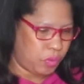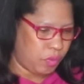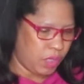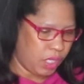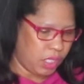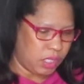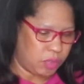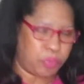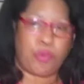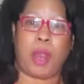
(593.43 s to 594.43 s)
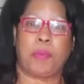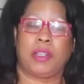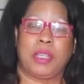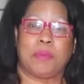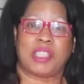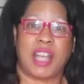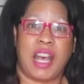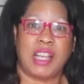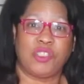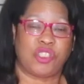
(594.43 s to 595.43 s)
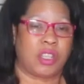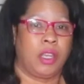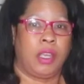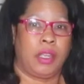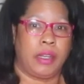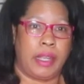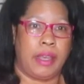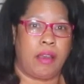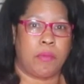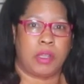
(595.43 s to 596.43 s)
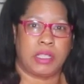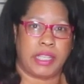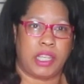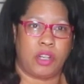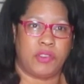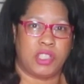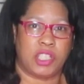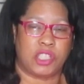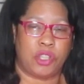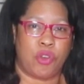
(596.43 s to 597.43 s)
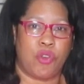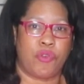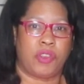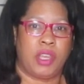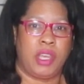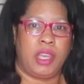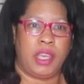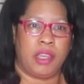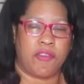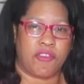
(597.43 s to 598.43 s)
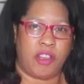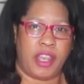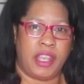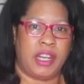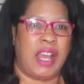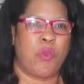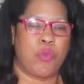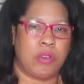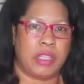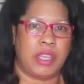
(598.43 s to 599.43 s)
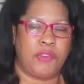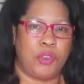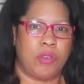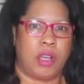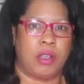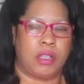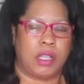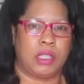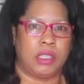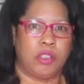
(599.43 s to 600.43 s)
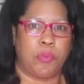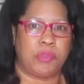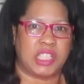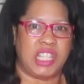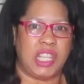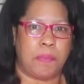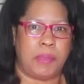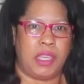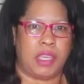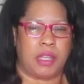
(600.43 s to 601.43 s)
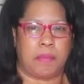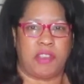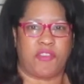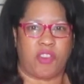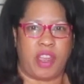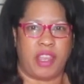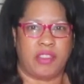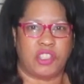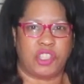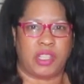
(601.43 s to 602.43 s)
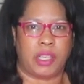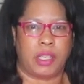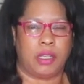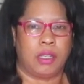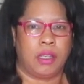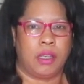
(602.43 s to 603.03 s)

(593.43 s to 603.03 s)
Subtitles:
it is properly massaged. Now I'm going to take it over to the stove and fry it. I will give you a little sneak peek at me frying the chicken,